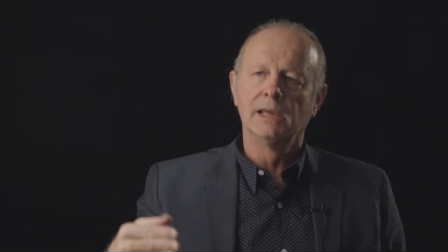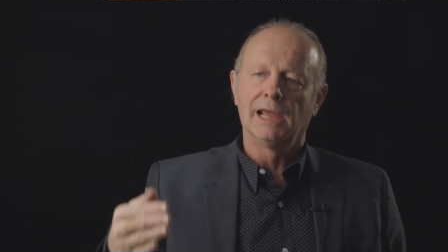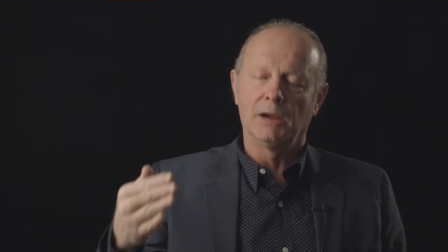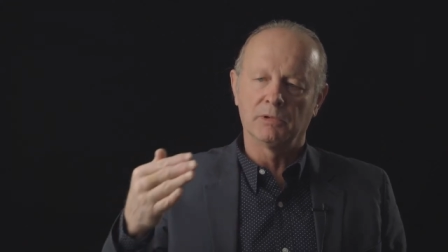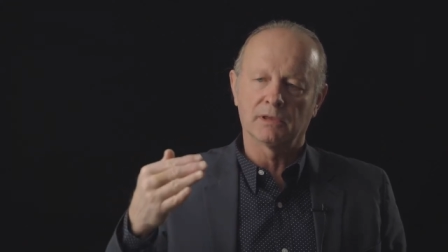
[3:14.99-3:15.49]

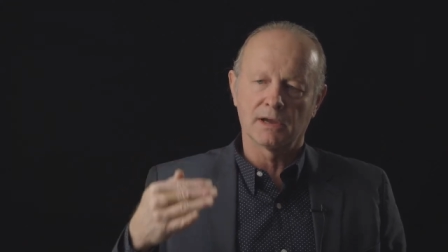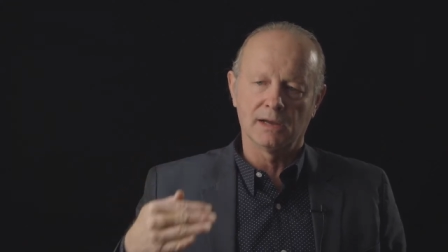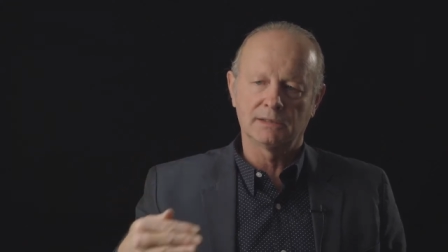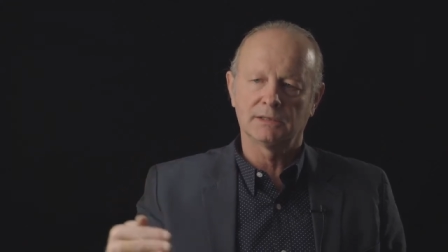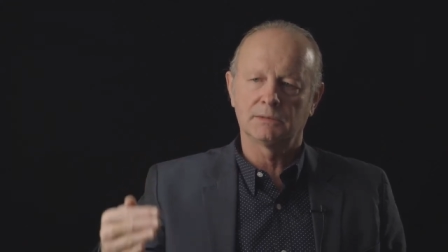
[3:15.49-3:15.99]
And with the
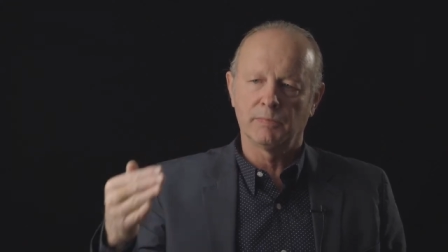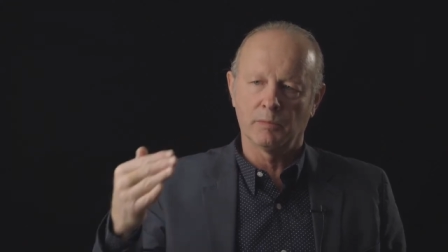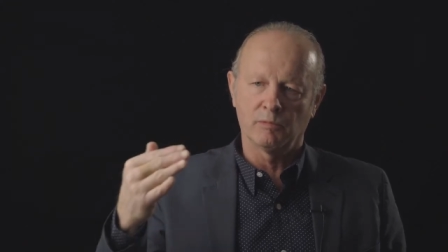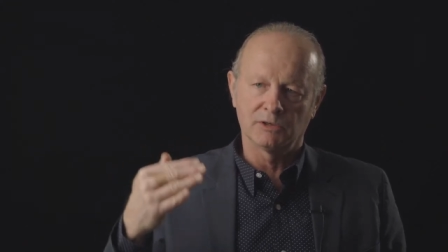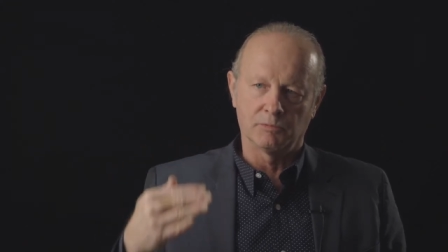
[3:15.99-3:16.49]
conscious
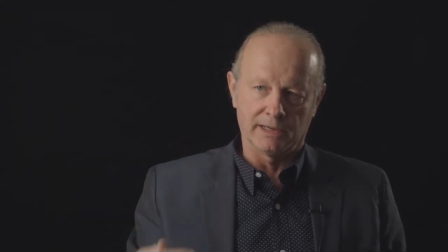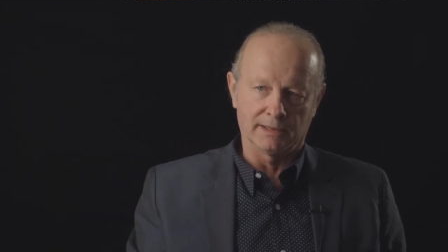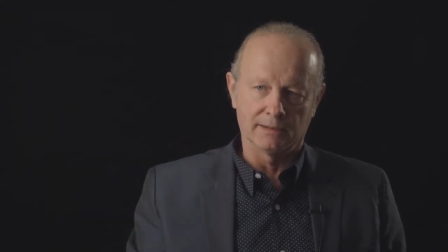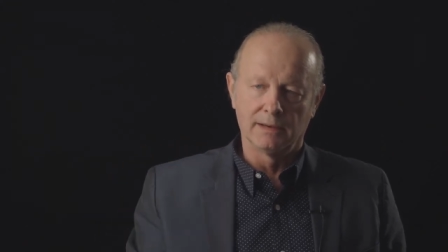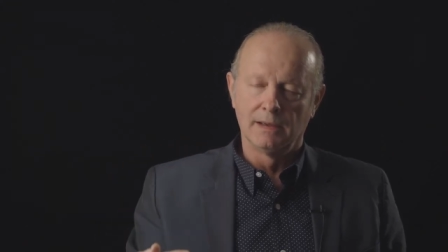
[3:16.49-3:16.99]
memories
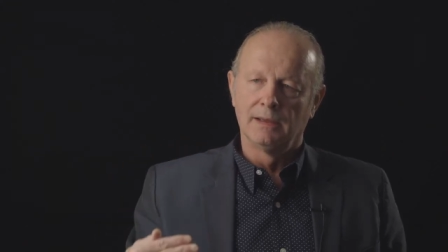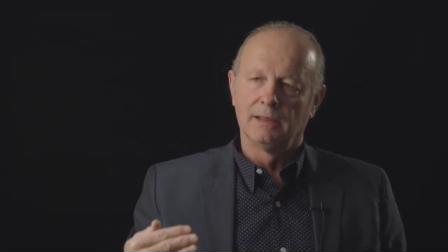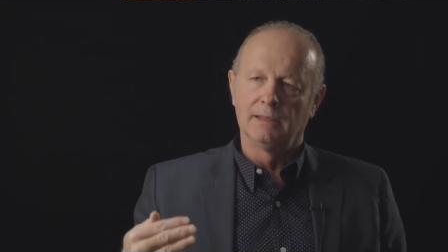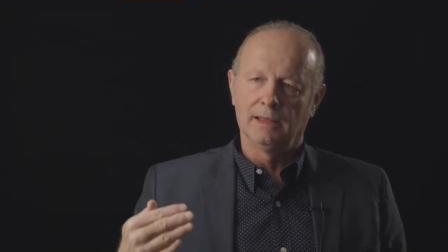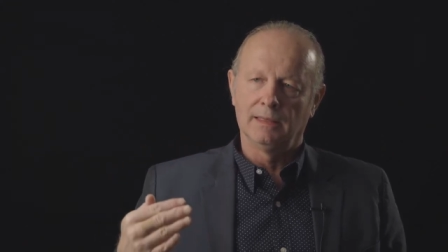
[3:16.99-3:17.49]
weakened,
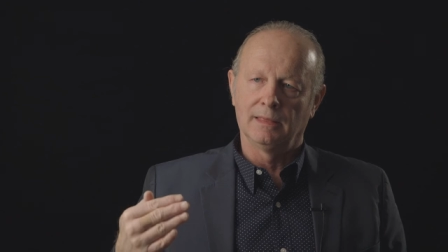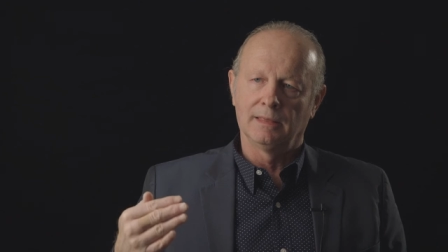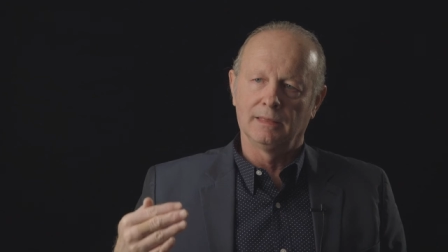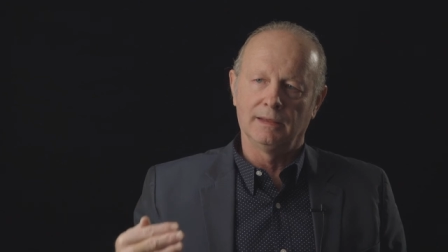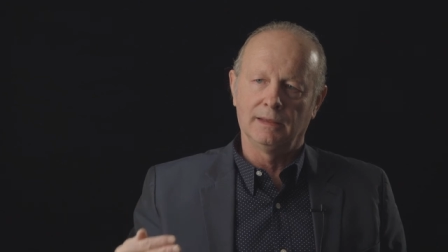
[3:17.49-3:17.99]
then
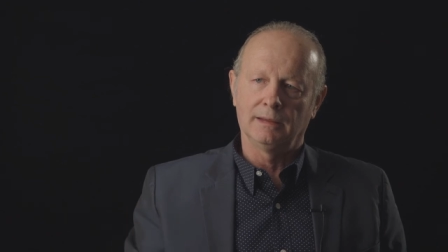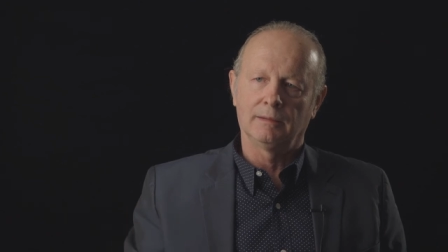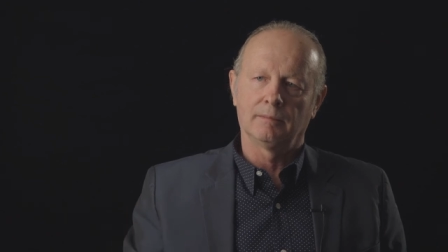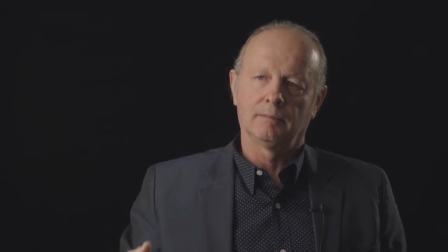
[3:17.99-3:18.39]
the